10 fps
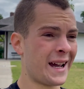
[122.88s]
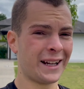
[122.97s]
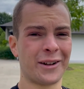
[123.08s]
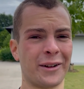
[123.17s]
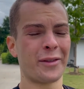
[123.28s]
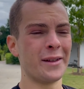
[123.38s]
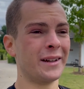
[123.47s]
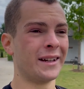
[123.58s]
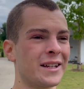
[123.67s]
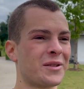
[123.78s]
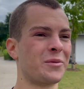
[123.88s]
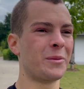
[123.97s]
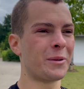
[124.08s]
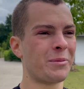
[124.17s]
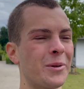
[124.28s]
out of the
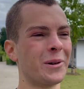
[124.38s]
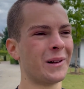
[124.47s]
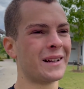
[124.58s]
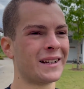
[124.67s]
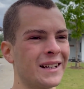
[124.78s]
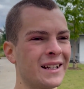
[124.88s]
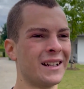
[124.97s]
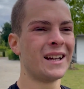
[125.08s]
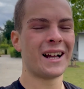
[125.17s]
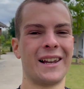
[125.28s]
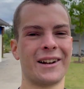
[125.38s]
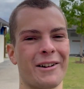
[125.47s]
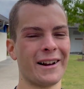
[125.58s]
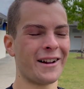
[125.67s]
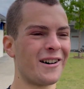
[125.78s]
swimming pool
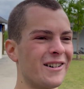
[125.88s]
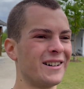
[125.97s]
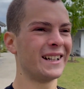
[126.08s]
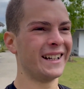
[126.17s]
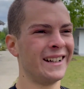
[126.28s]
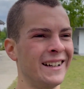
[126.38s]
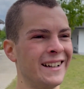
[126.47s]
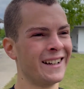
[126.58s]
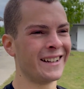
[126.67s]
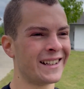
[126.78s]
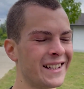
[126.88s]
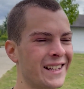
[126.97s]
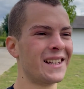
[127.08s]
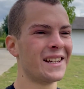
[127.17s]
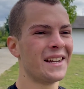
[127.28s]
right now, and
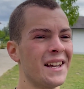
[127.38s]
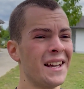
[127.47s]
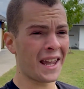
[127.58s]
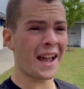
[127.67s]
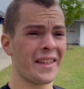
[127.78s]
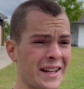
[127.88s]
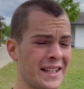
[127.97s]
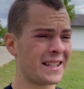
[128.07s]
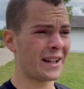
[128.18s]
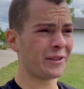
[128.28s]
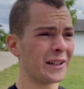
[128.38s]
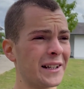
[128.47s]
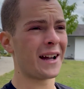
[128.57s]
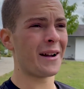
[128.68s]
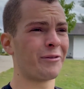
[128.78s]
yeah, then it's definitely
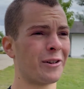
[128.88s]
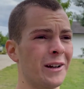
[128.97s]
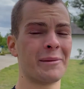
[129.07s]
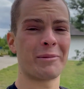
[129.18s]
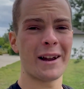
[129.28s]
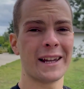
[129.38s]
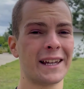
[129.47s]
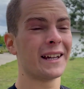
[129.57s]
time for a little break.